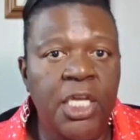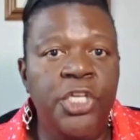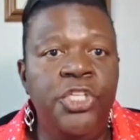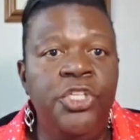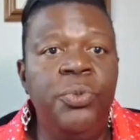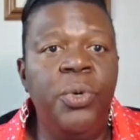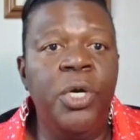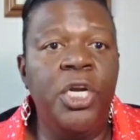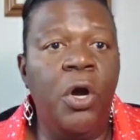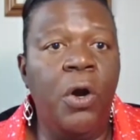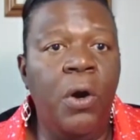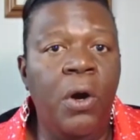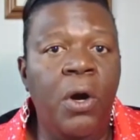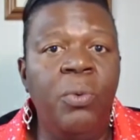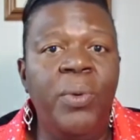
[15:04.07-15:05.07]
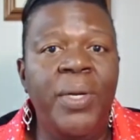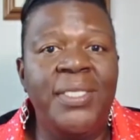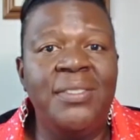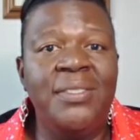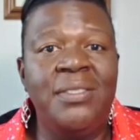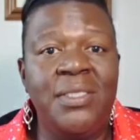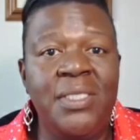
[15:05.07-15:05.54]
You want to
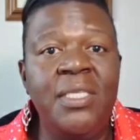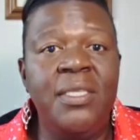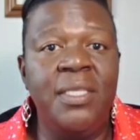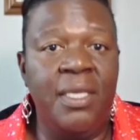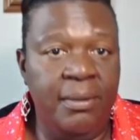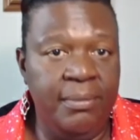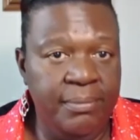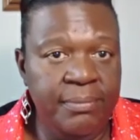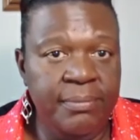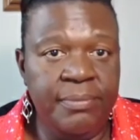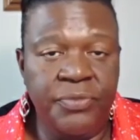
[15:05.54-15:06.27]
always see them.